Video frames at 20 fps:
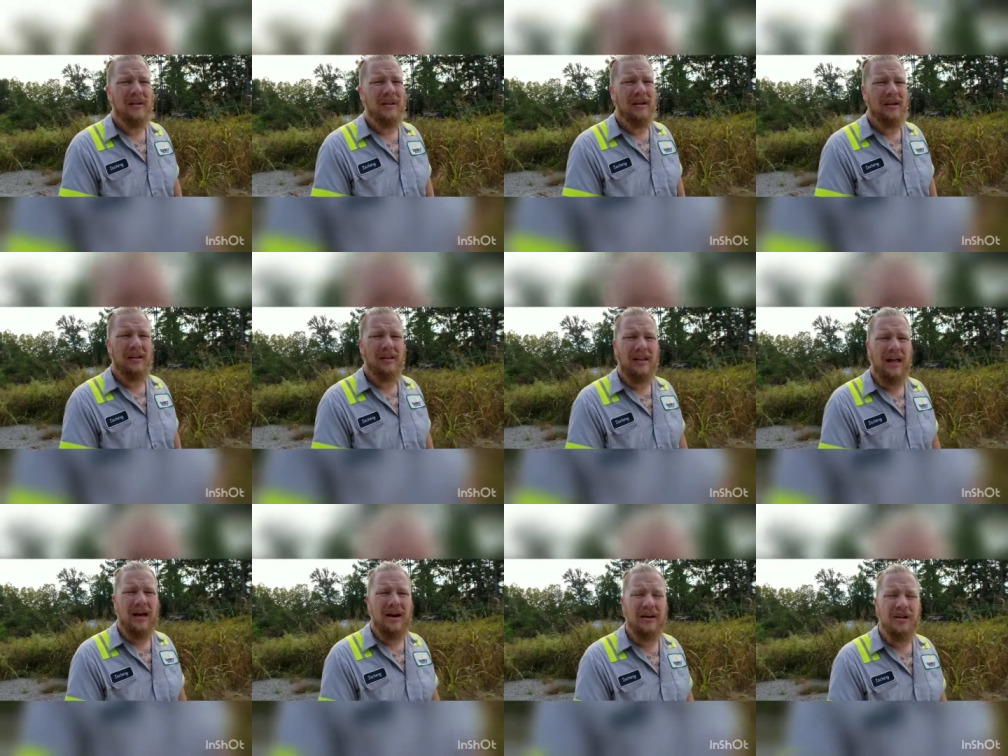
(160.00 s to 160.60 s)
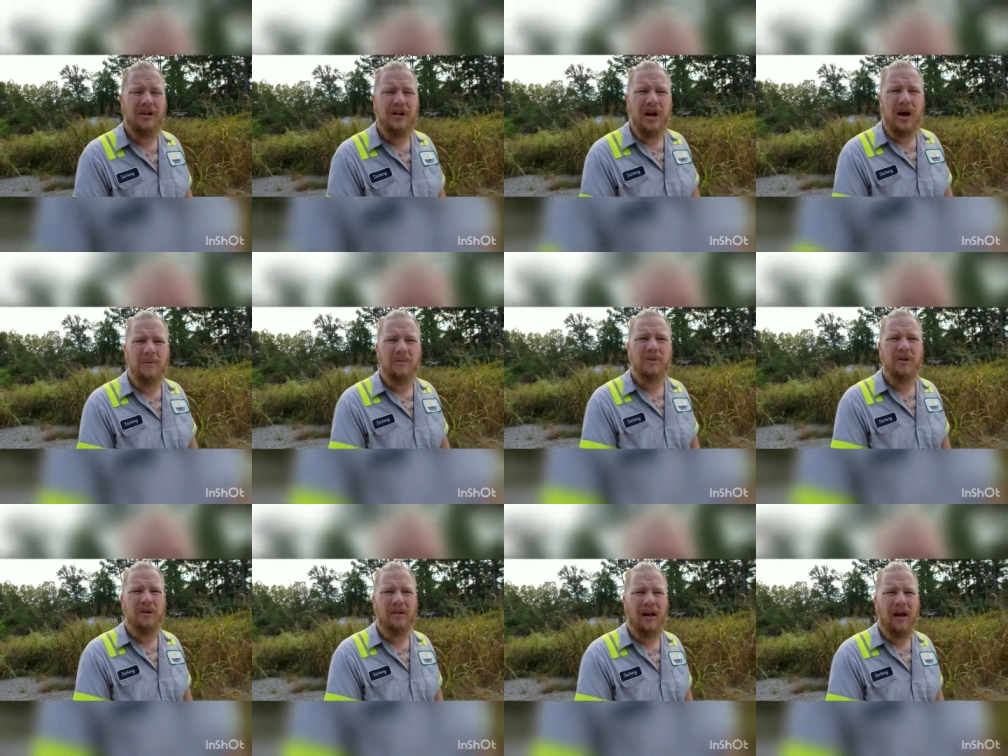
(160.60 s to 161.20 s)
A lot of
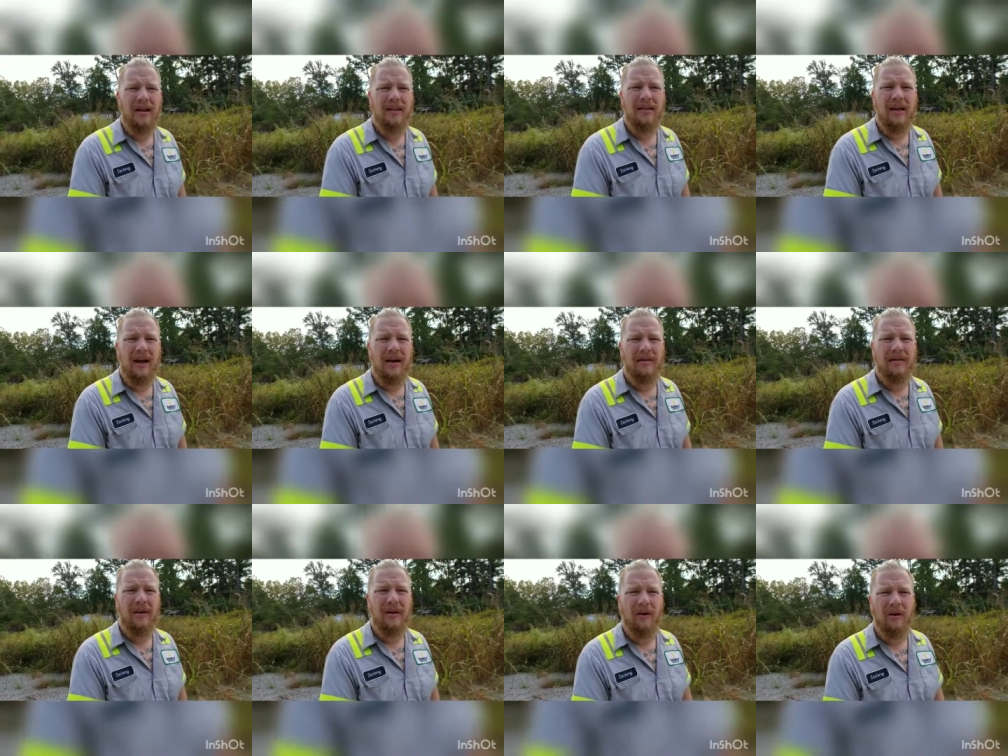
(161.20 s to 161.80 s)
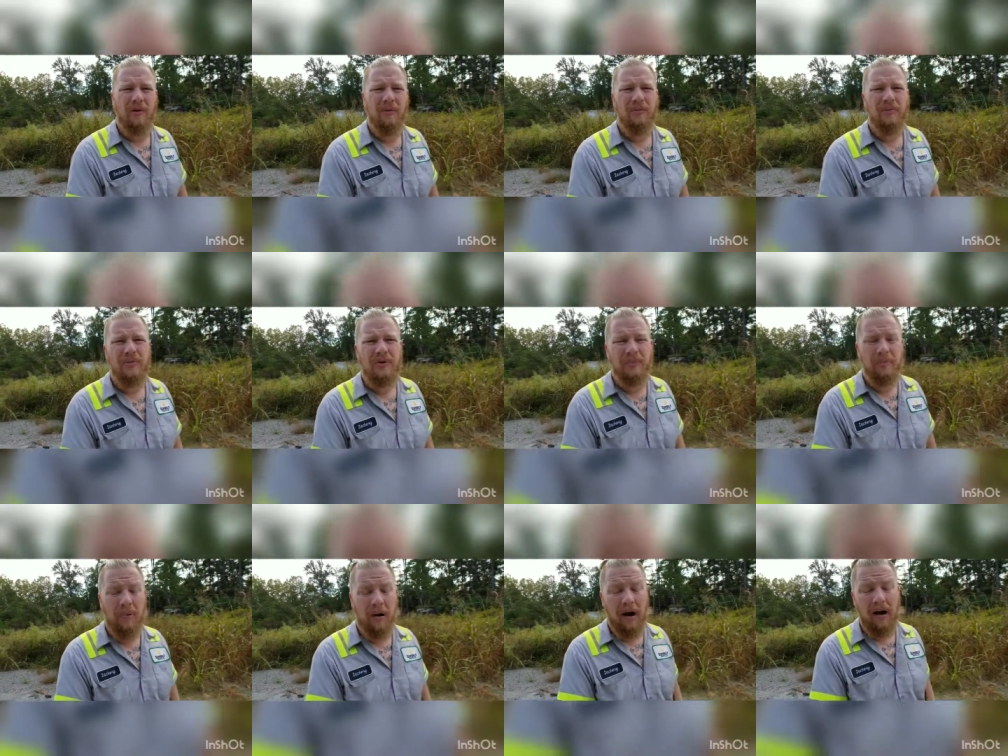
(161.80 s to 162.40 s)
shops are like that, though.
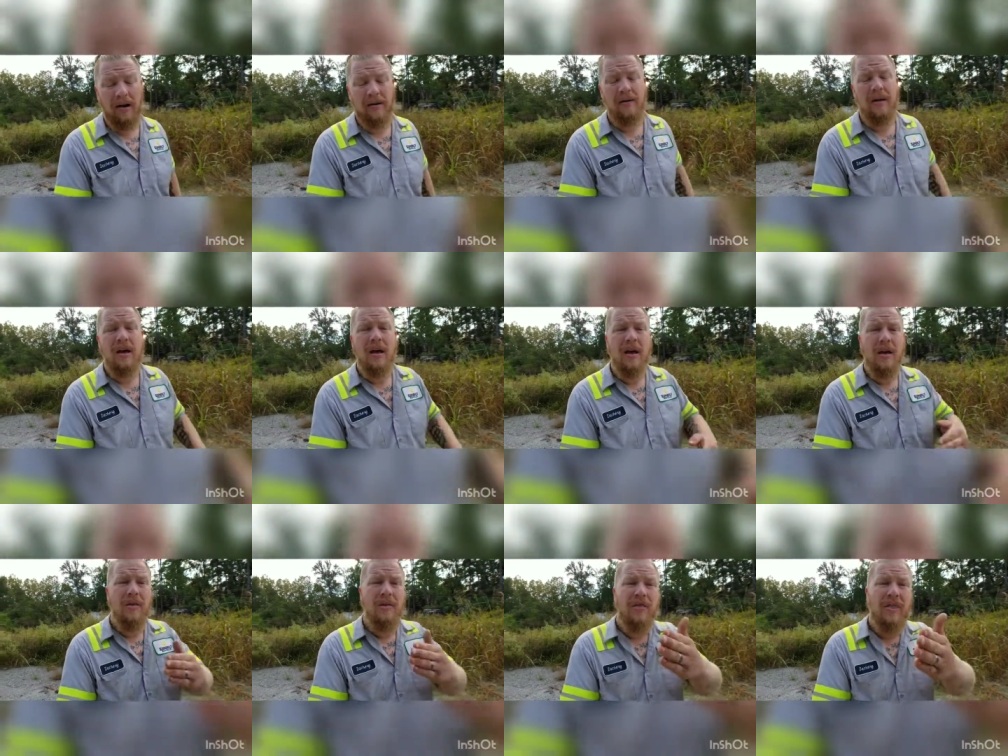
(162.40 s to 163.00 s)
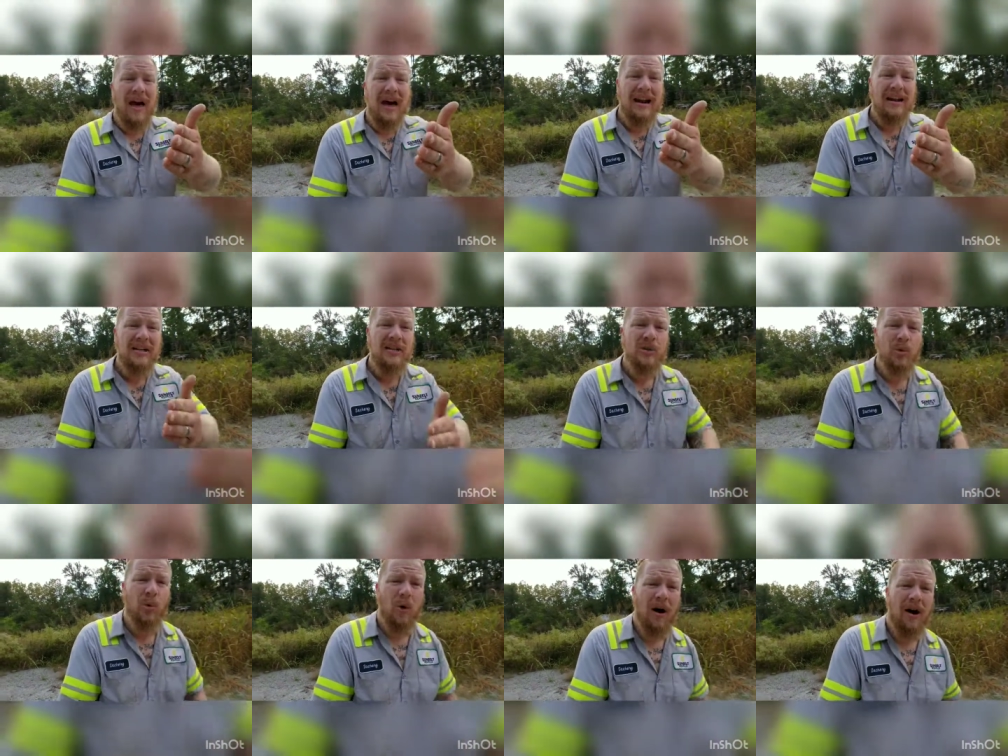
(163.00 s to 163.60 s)
But that
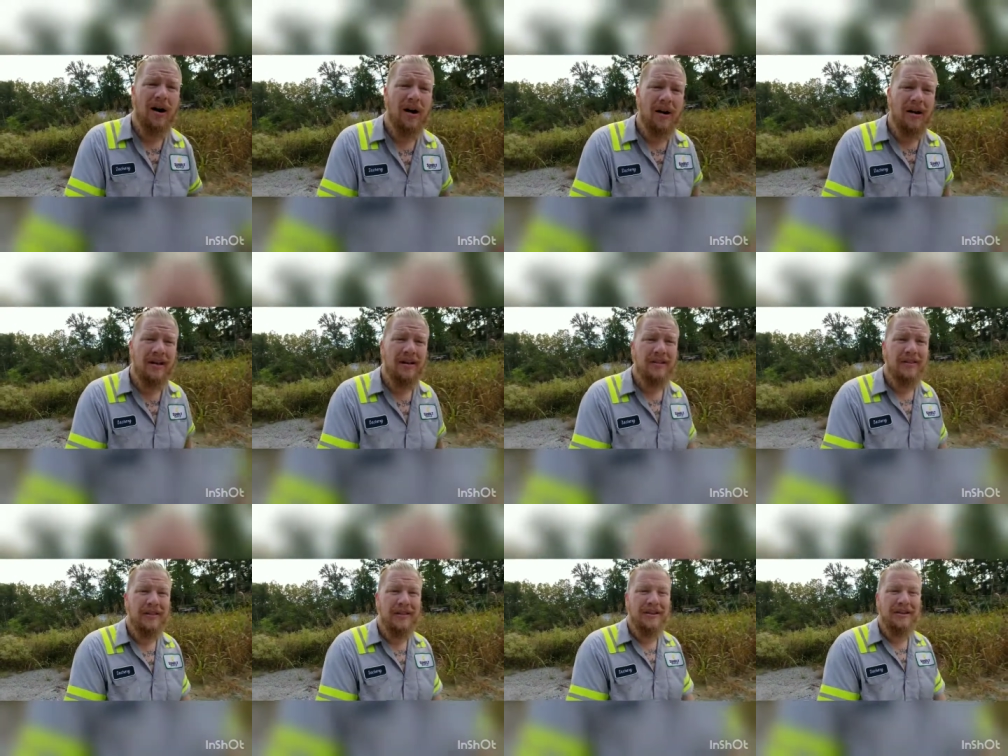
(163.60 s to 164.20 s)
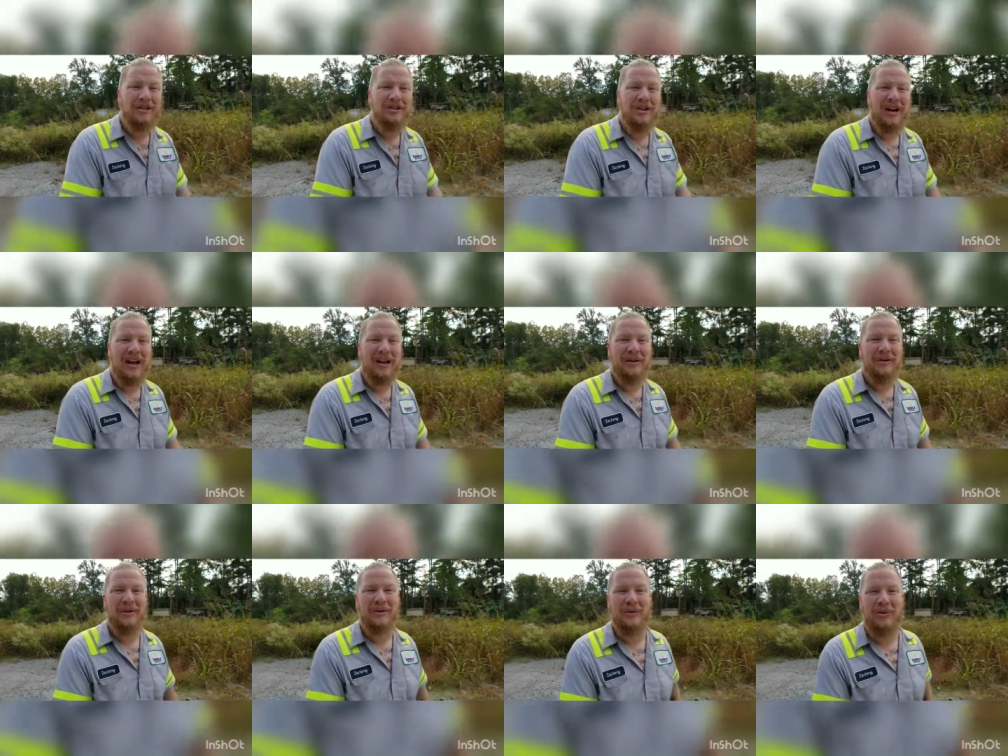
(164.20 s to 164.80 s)
is why this
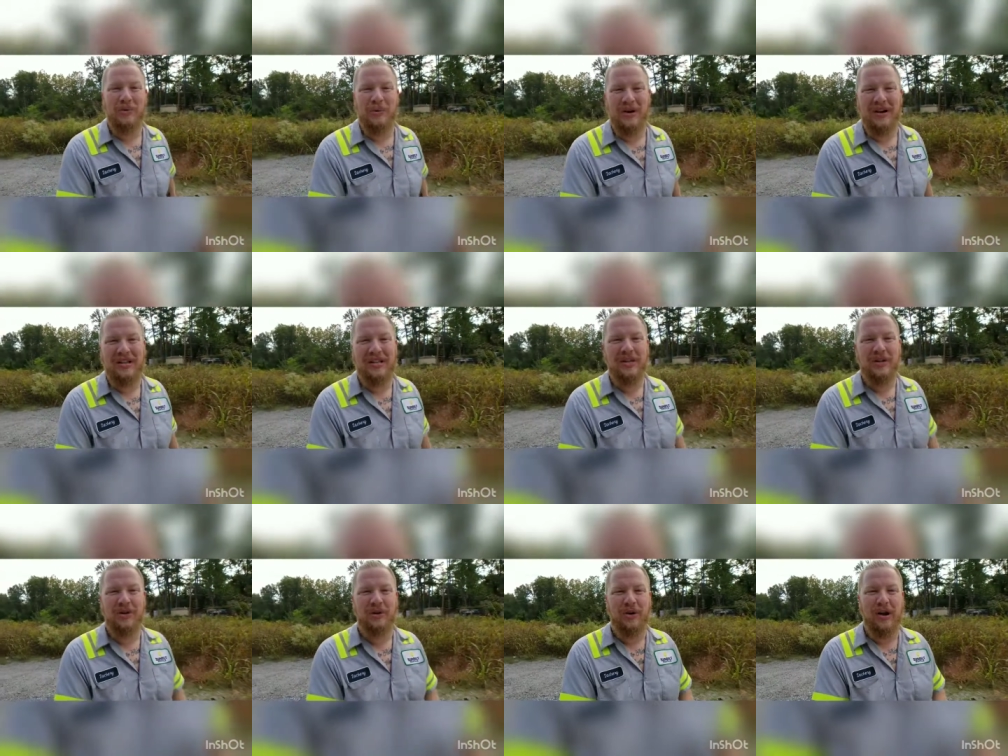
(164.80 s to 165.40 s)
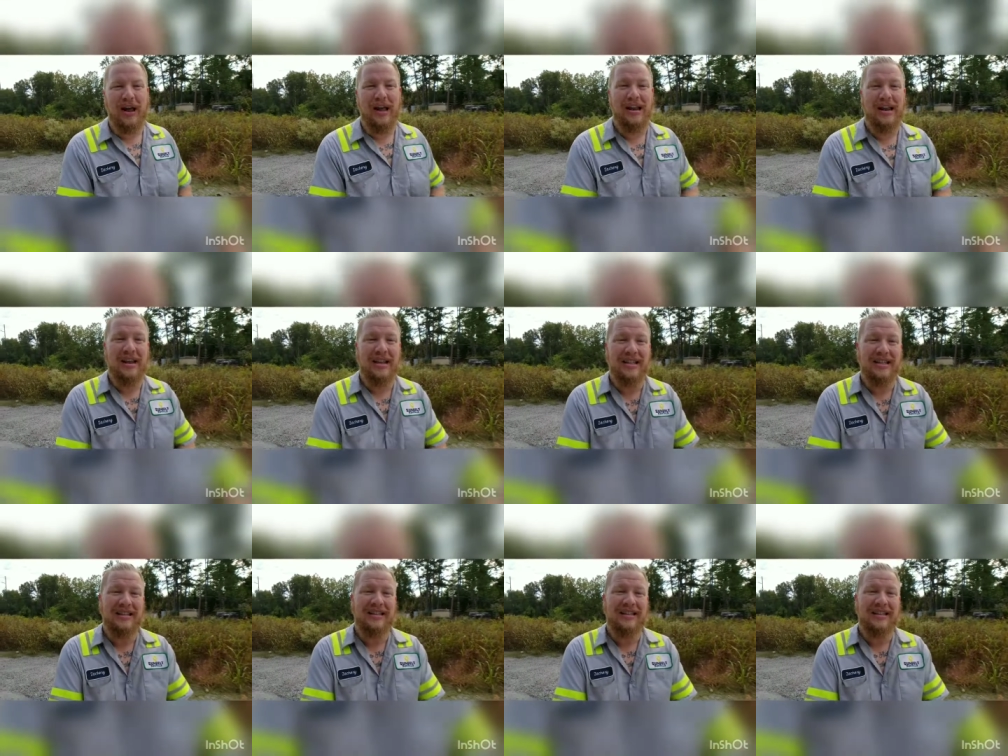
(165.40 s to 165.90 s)
channel was created.